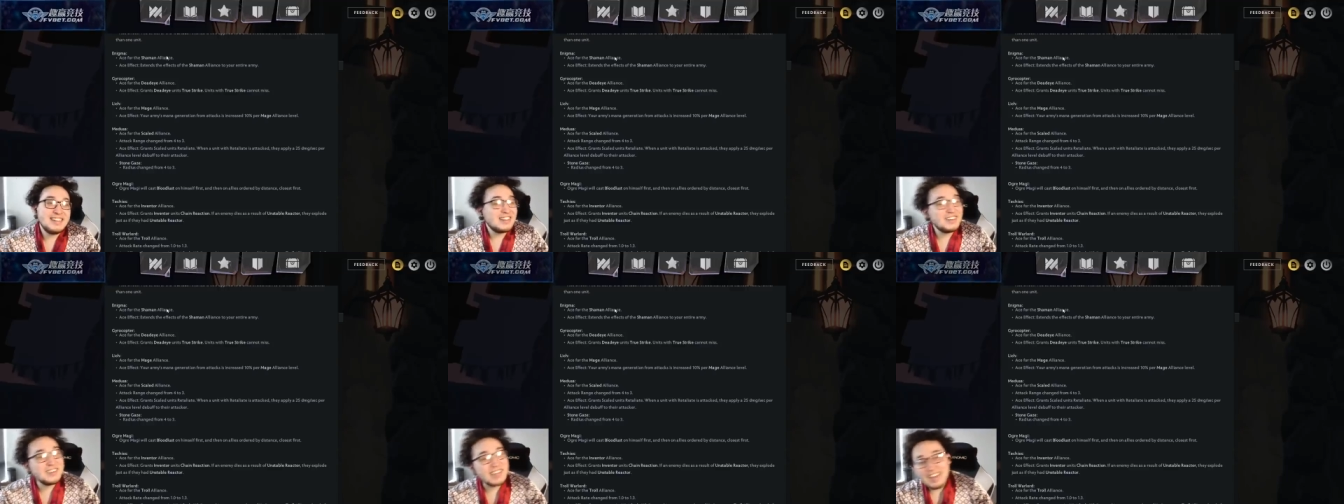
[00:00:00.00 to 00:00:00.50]

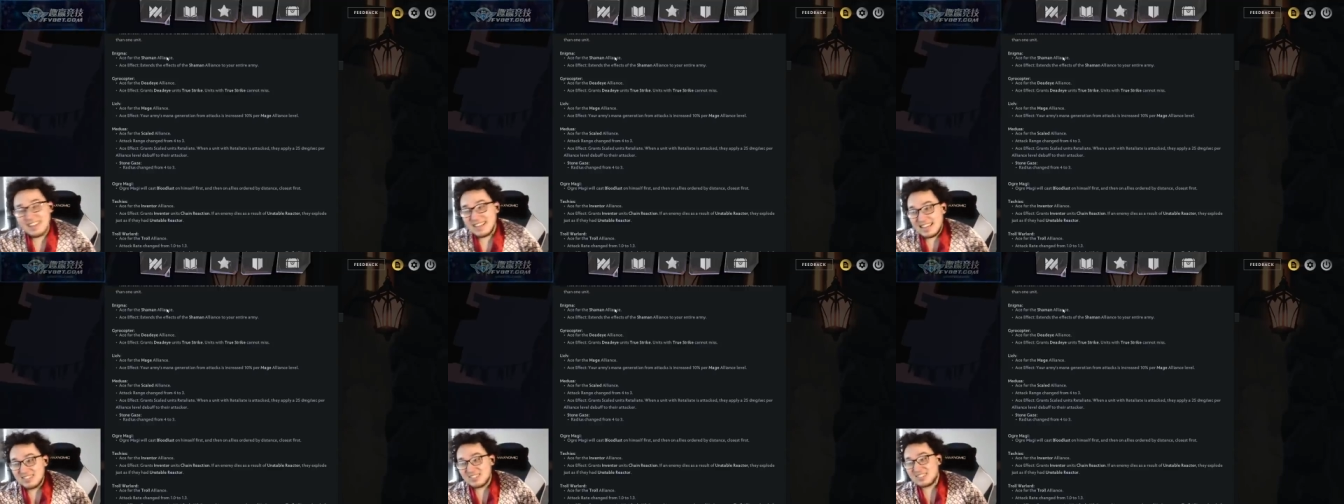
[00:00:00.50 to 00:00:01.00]
Okay,
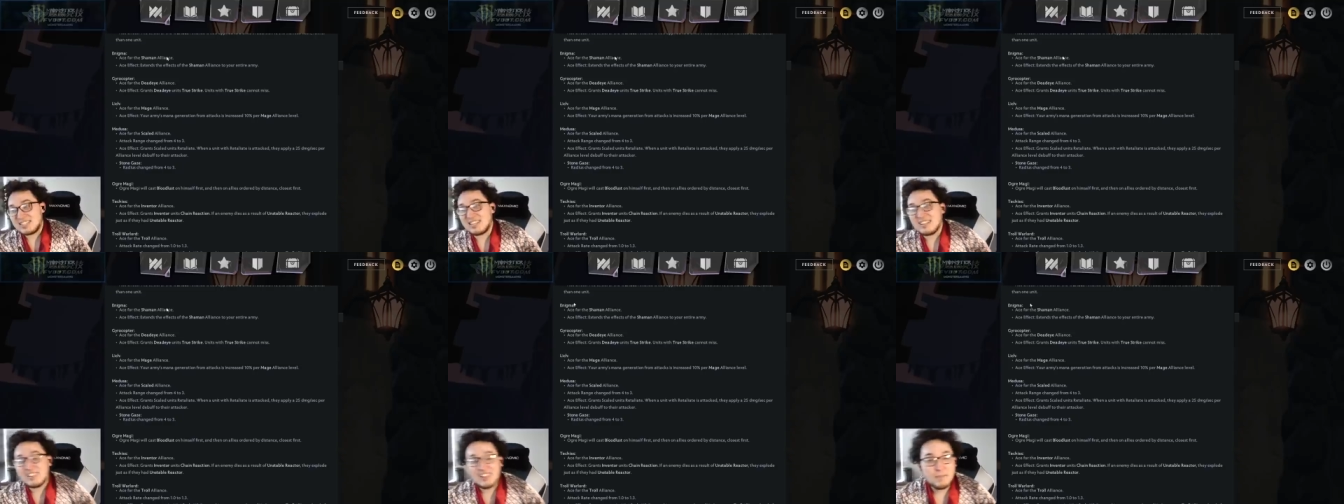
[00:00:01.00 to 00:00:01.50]

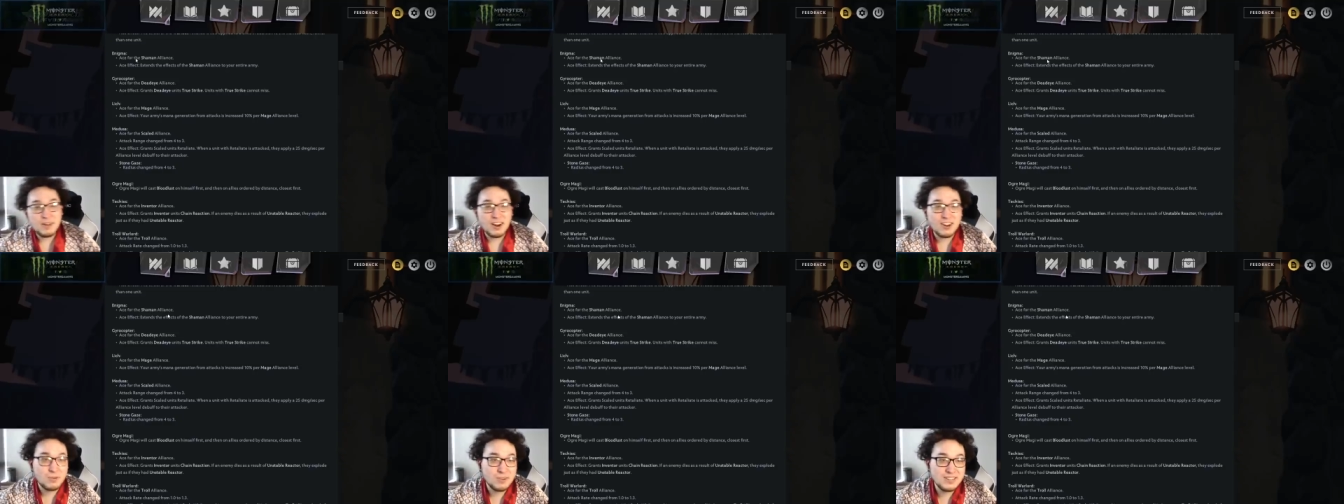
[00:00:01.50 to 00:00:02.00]
interesting. I mean,
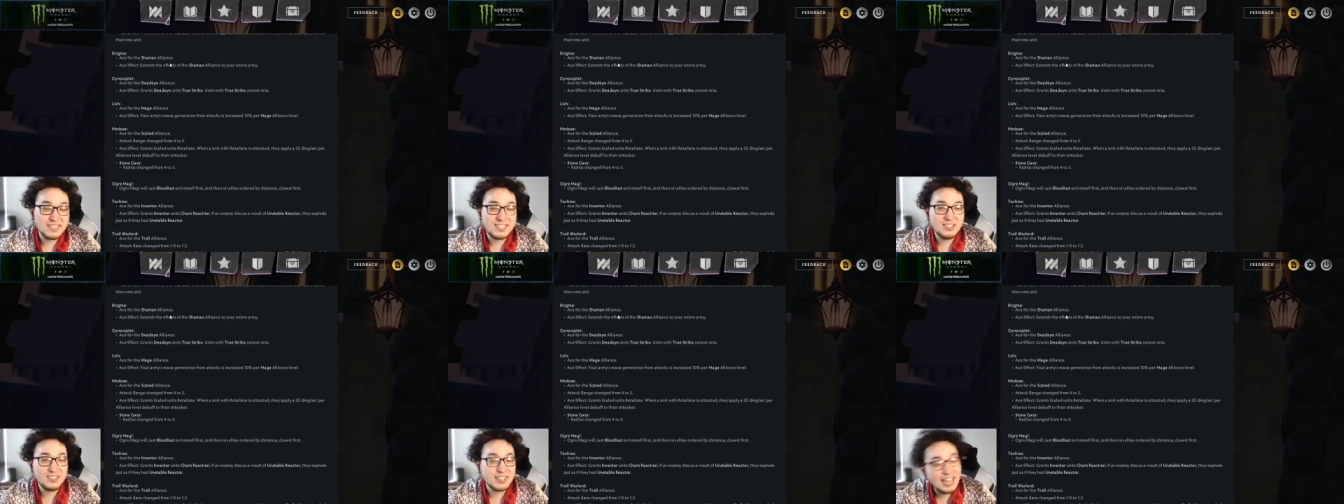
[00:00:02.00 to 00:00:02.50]
Arc Warden's
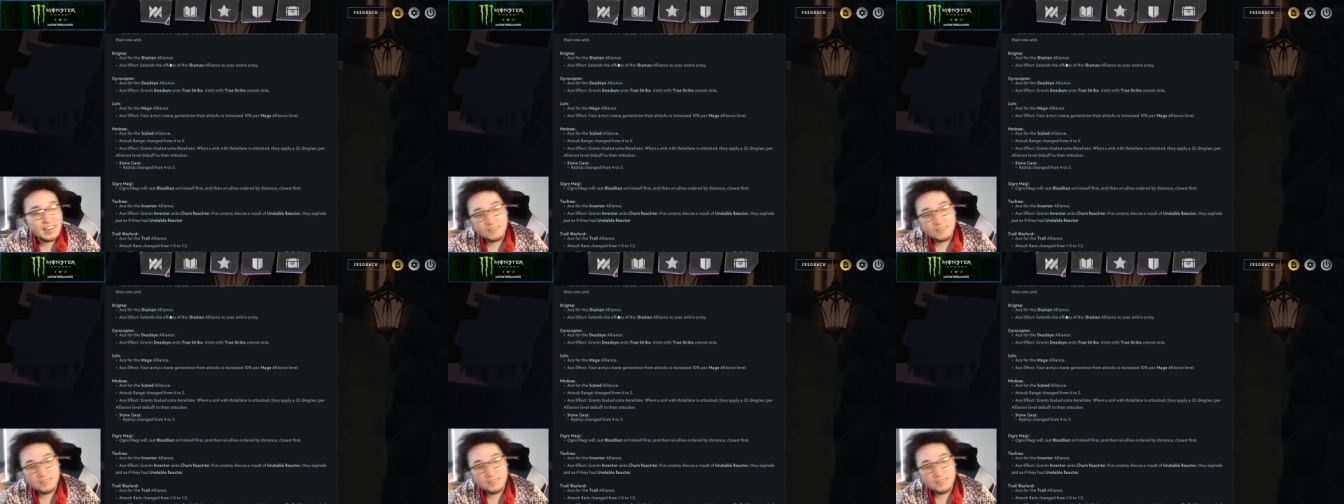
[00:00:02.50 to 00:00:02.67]
still kind